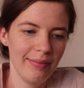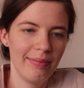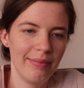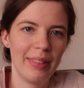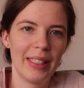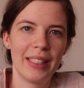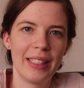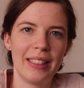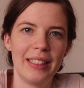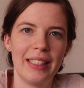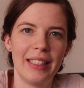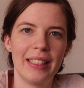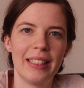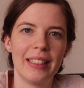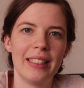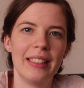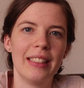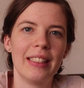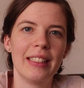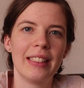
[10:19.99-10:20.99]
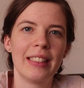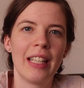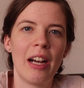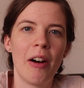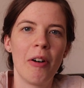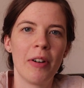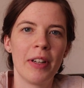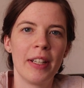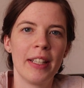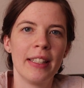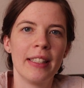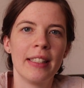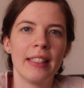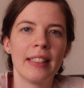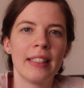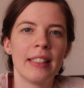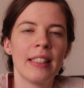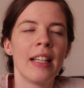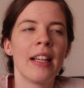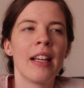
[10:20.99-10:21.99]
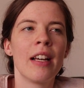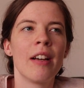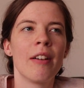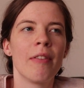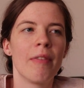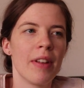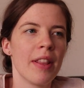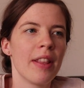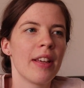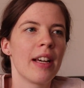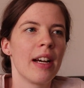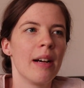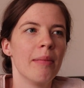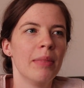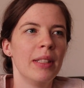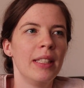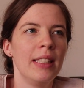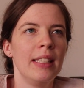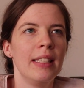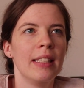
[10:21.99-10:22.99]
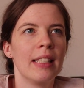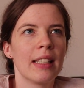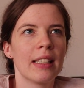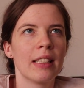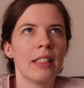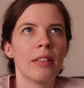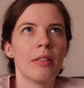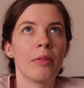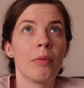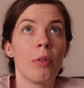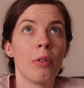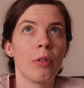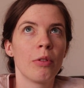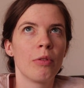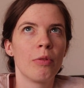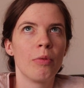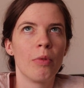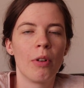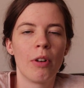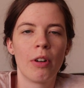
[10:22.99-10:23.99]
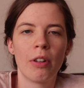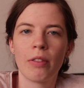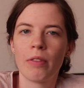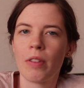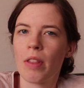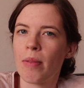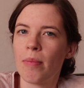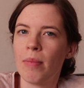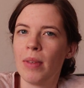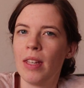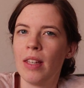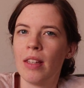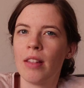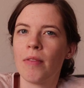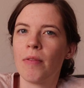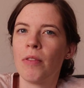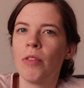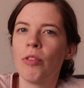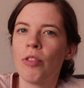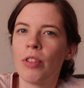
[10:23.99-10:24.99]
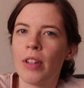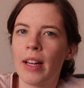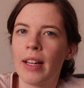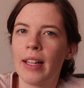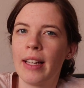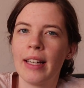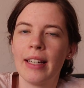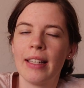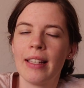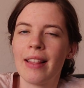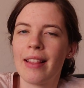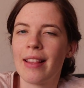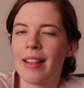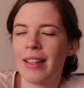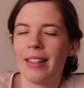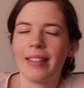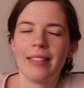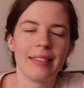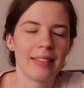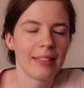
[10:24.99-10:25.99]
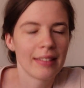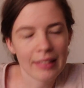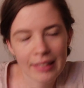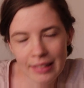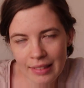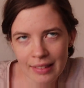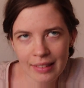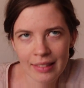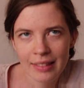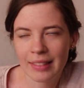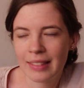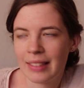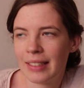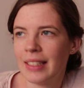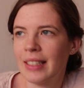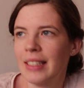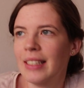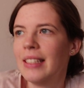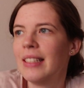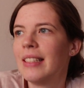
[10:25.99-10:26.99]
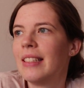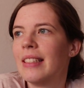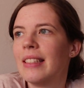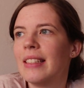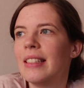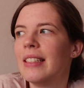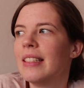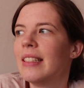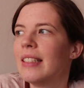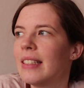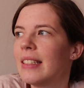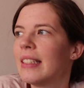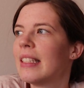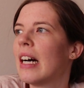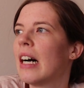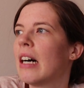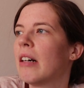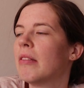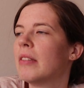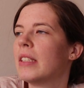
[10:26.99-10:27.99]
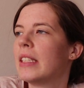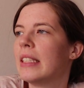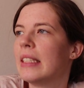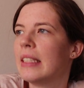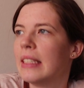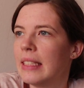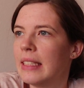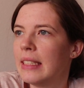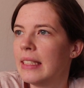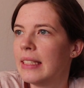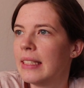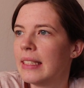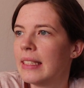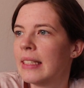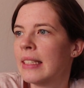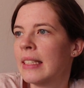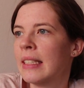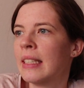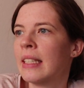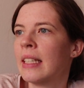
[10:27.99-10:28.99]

But yeah, it is how it is. When the company doesn't want to work with me in the future again, then it is how it is.